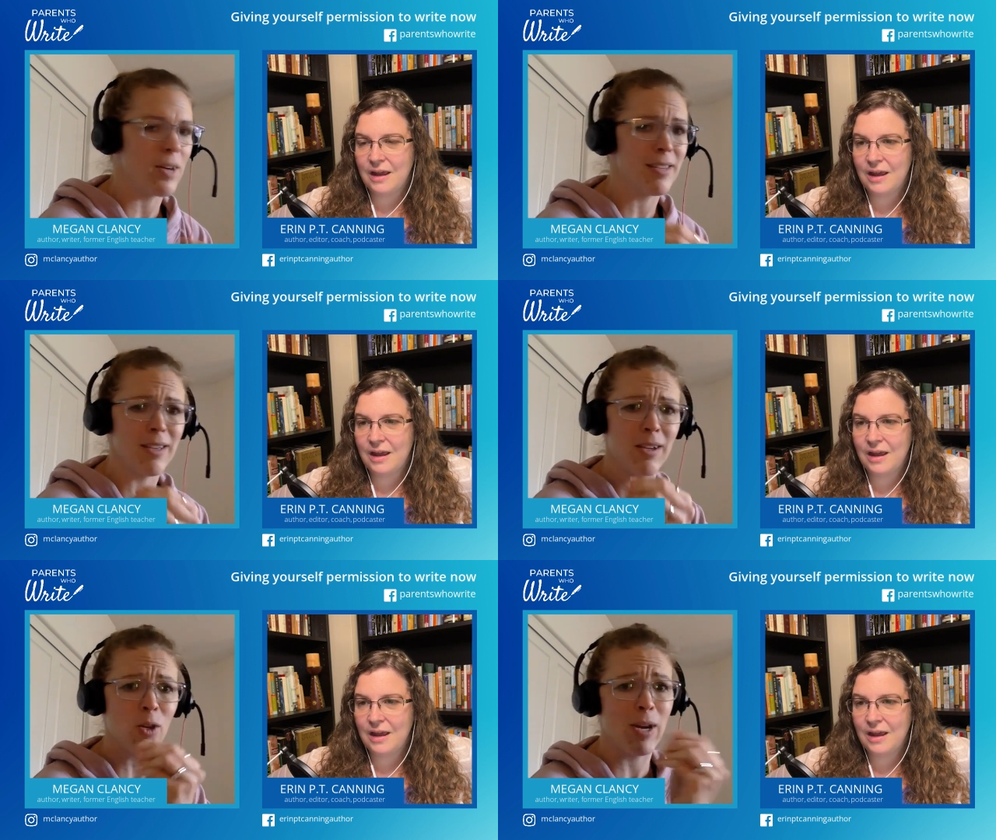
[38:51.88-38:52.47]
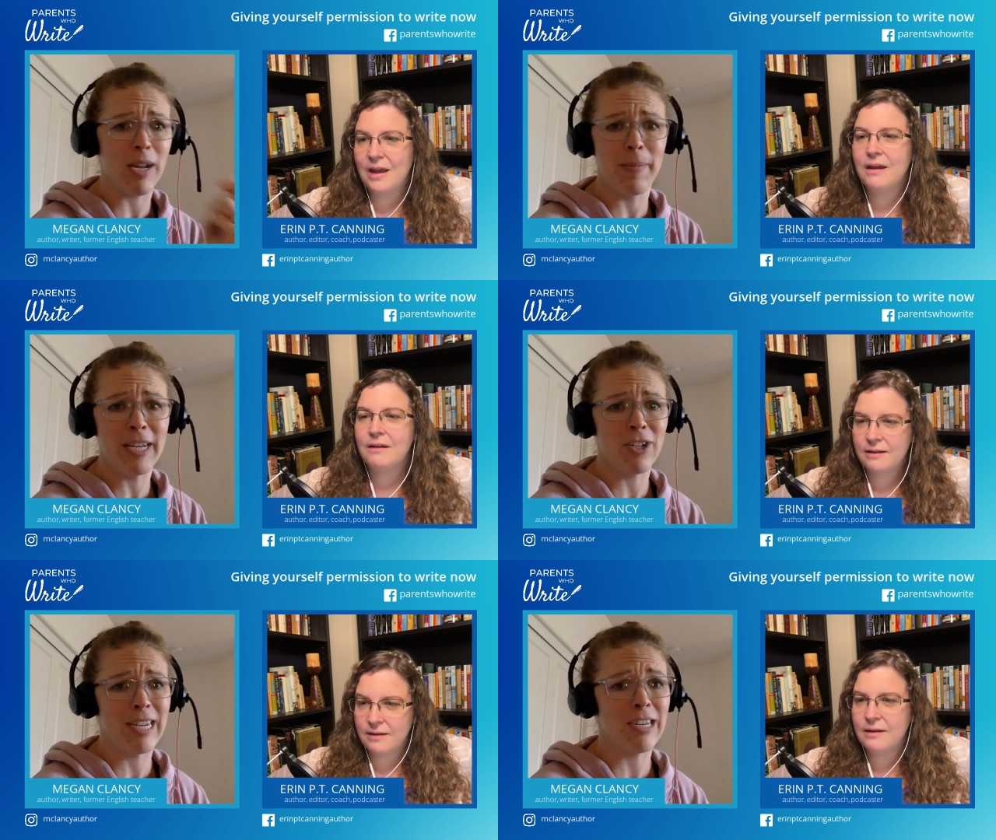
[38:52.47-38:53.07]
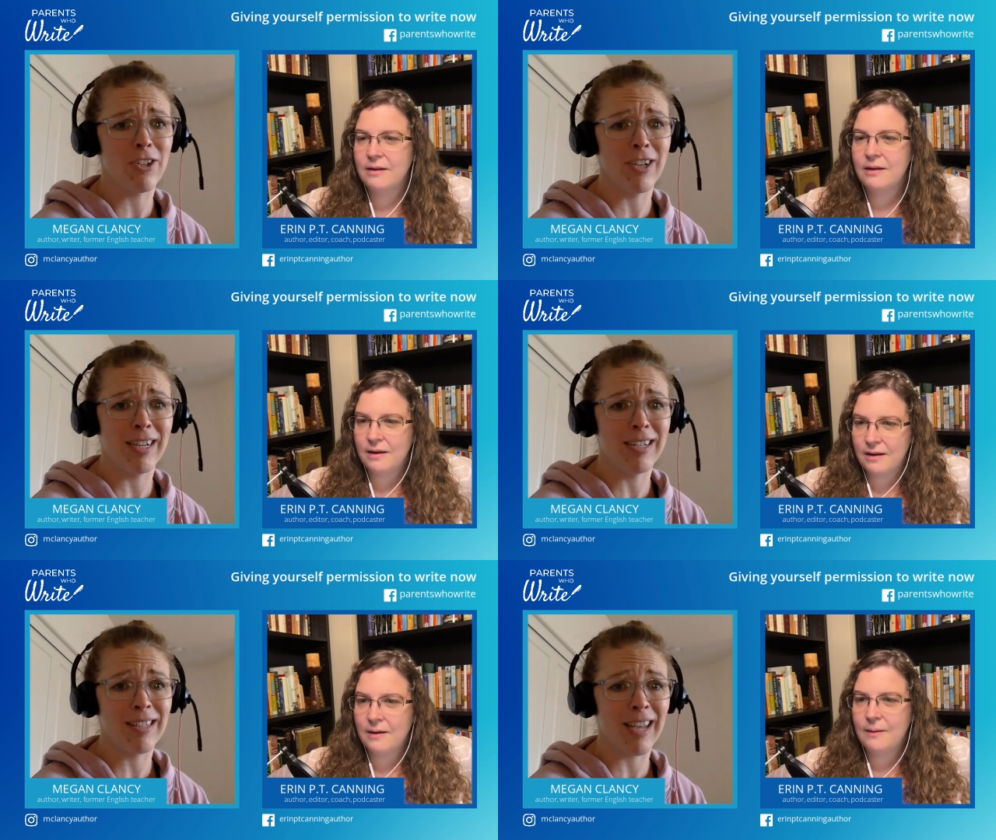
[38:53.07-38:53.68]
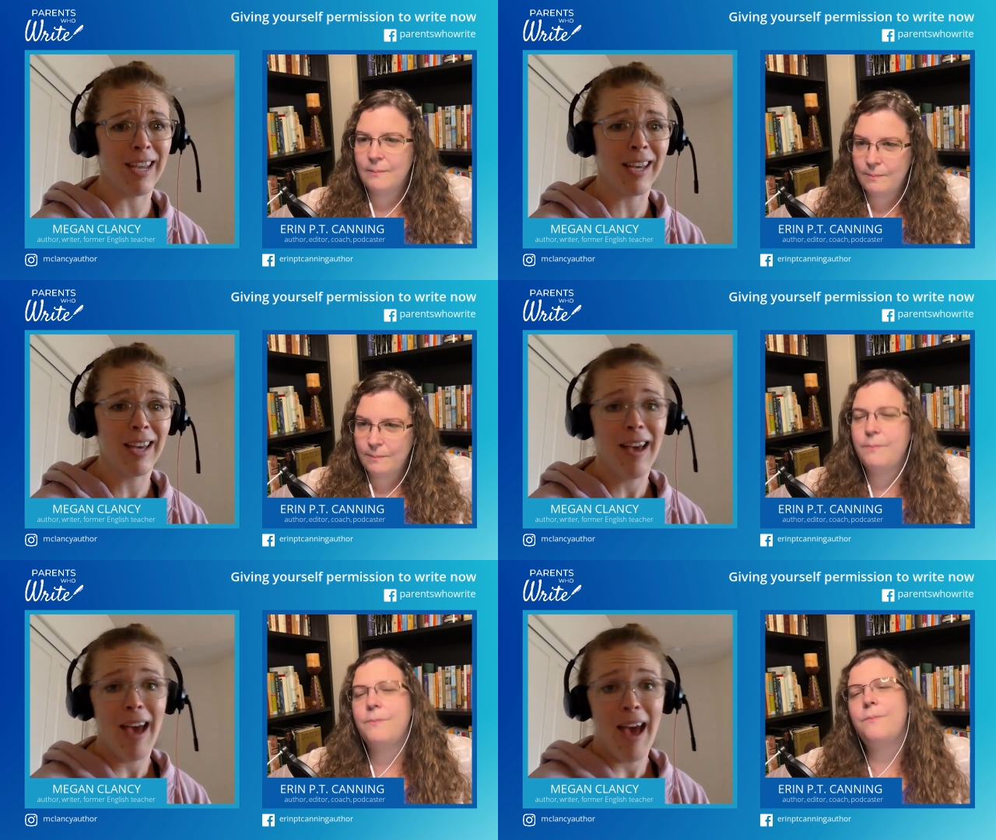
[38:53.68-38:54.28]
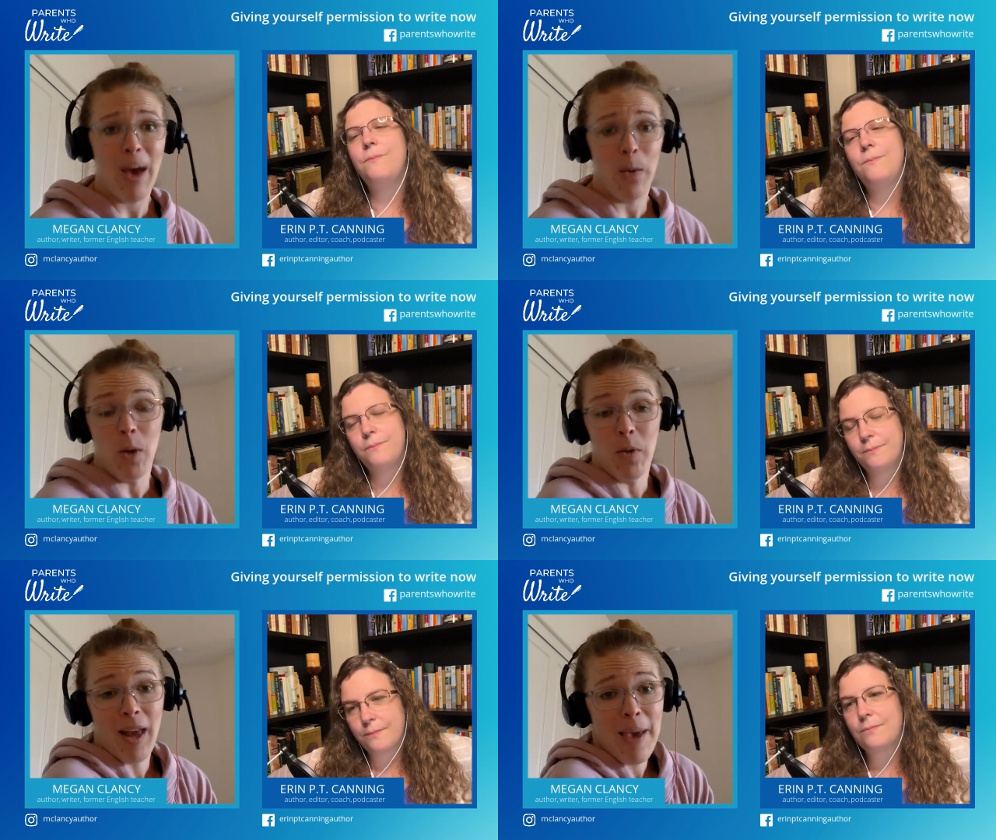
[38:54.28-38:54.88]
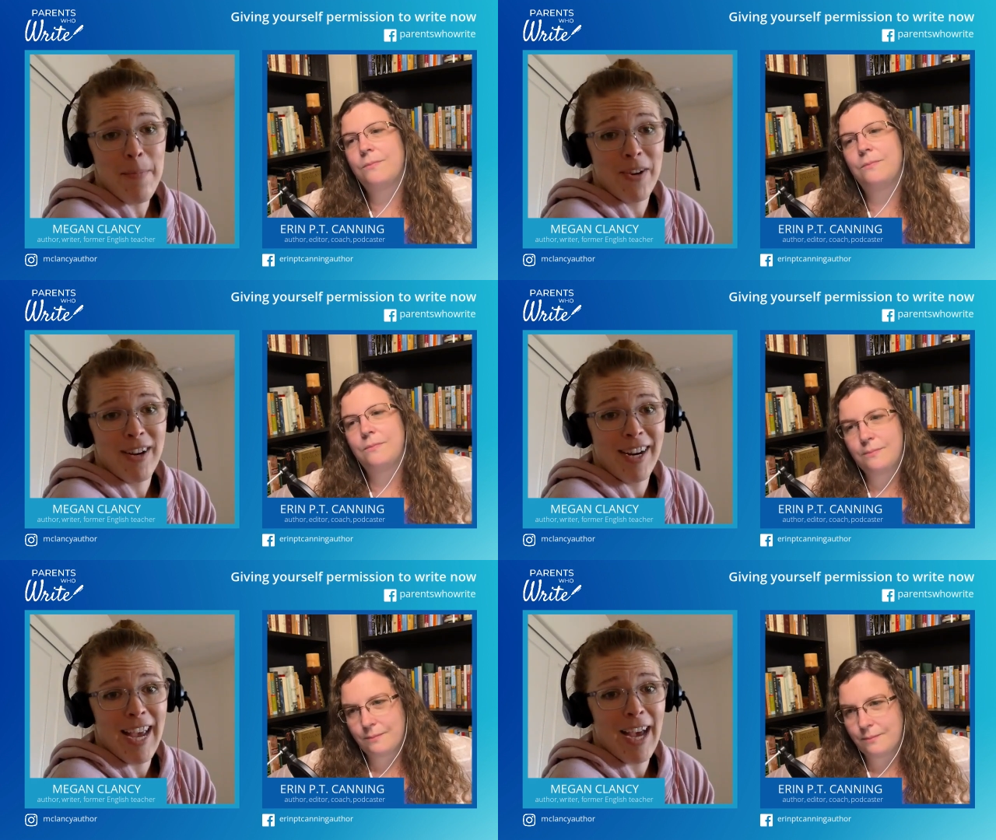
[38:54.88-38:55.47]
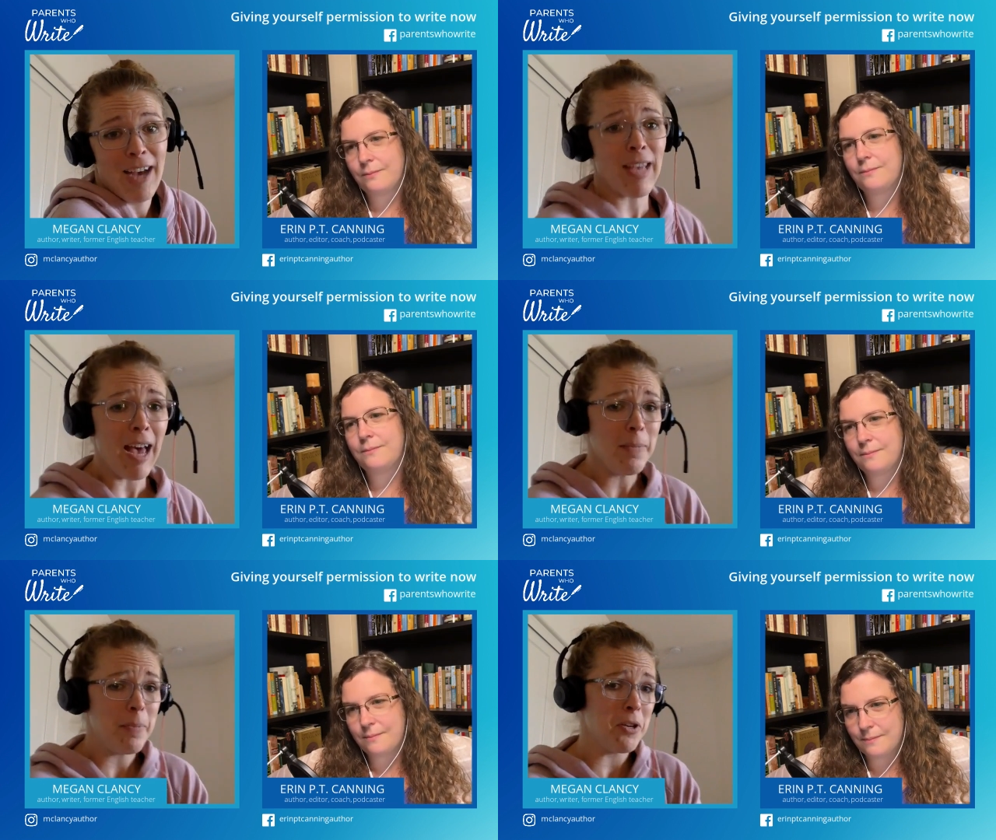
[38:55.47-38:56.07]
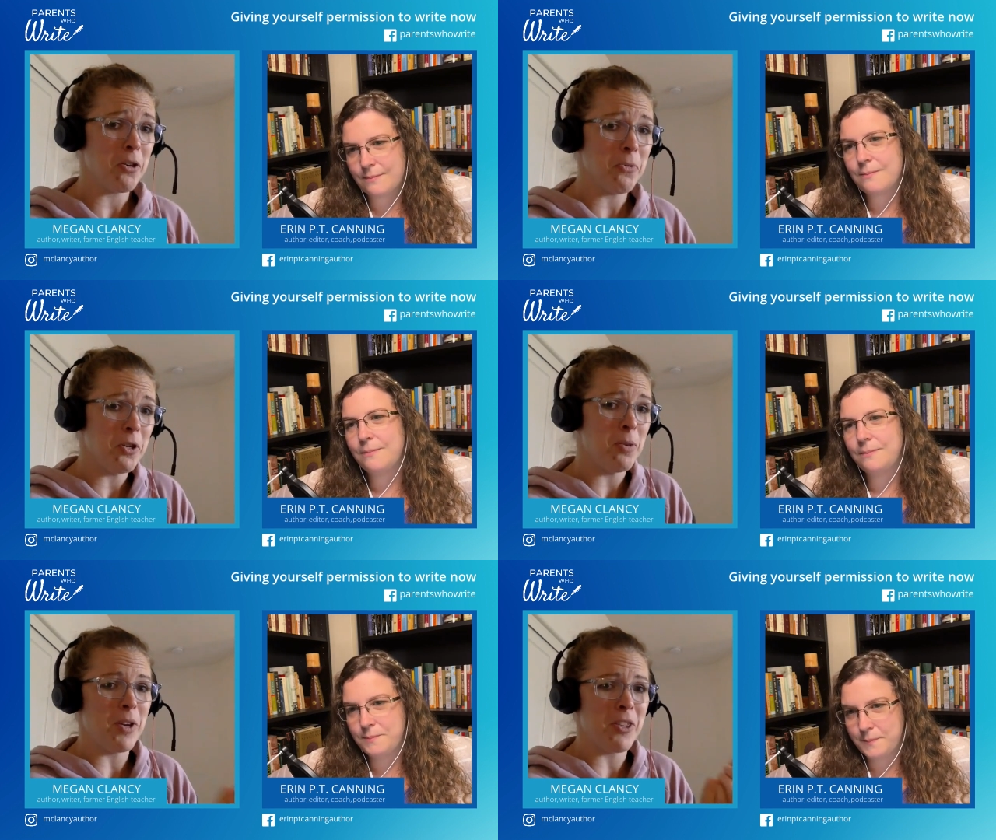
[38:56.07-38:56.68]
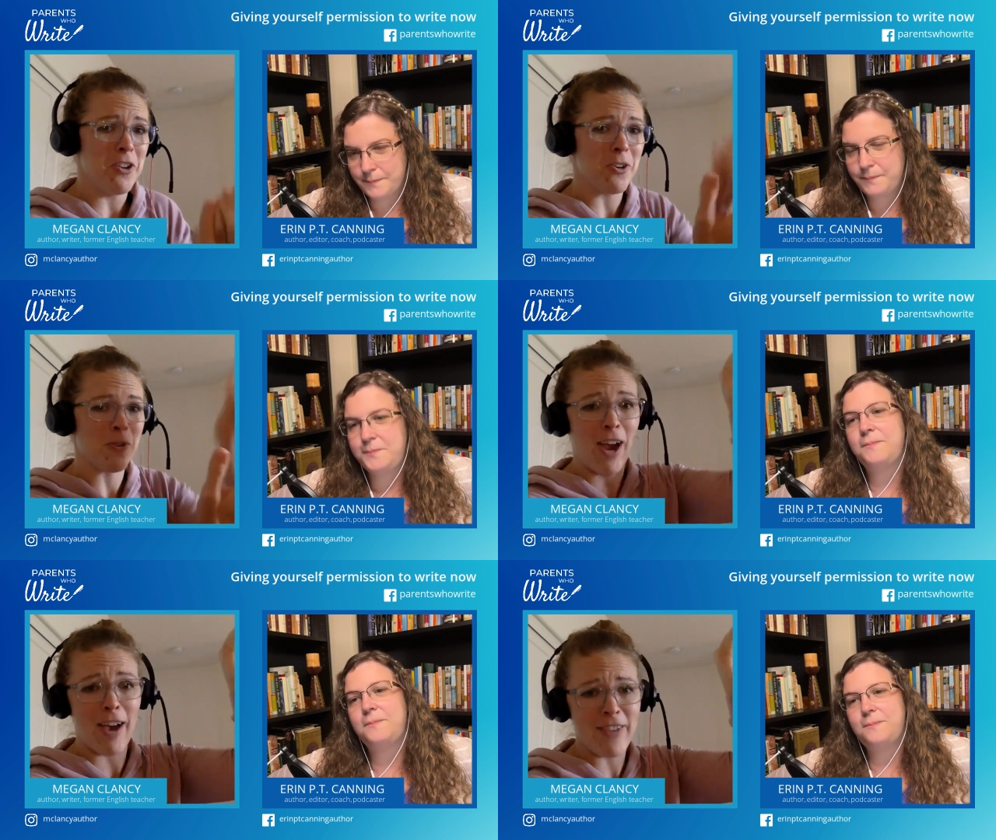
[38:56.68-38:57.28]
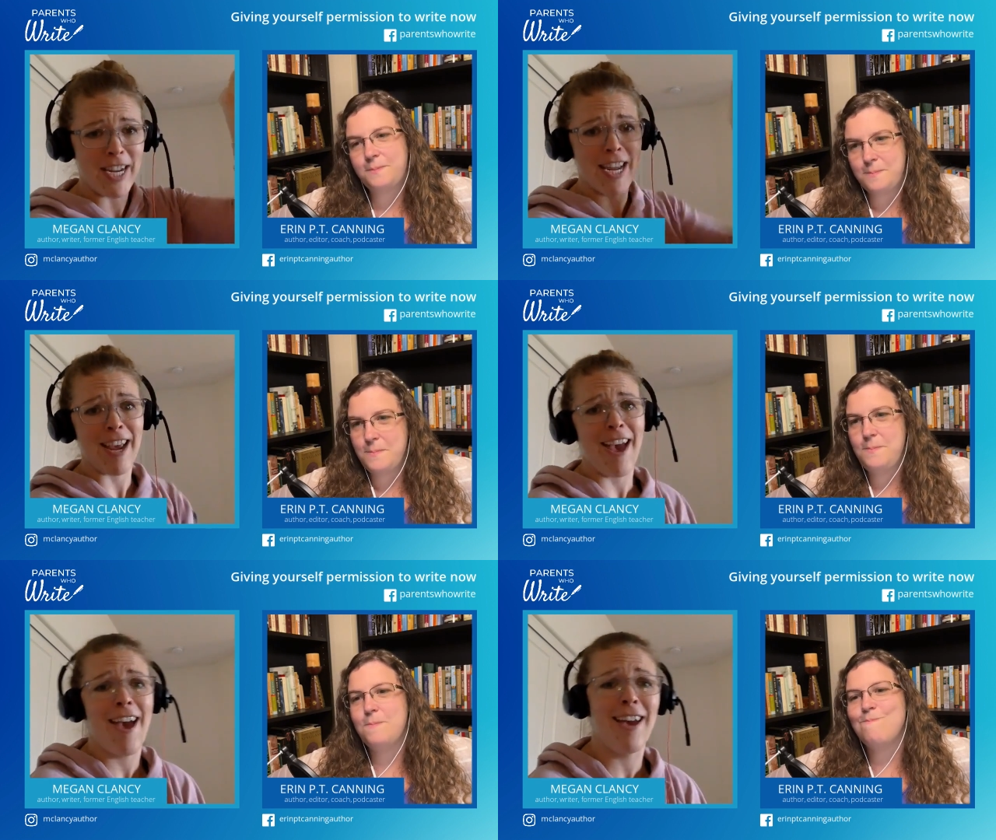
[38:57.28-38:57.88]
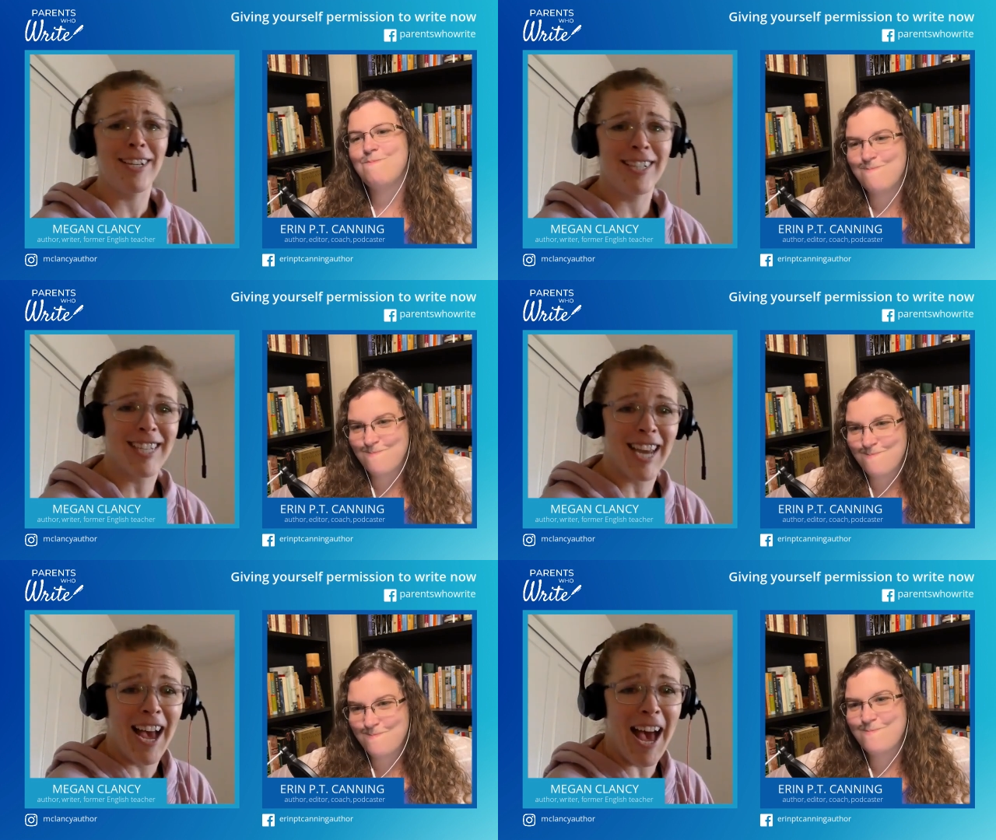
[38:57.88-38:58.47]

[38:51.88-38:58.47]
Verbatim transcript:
Speaker 1: who has a great imagination and it's like, what would I put in a house? I'd put a room with no gravity and